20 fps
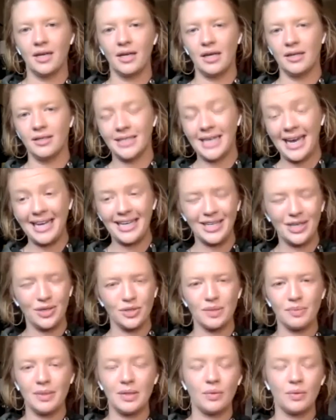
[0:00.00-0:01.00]

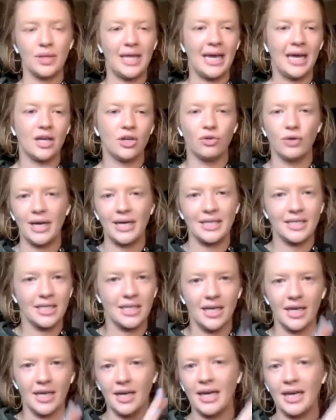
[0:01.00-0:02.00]
diagnosed me with
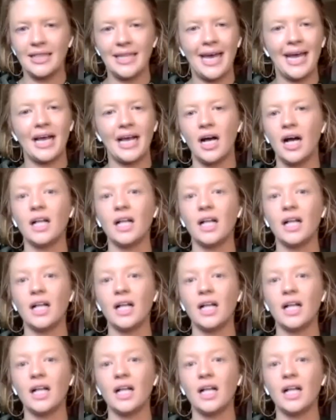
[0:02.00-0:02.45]
anorexia and like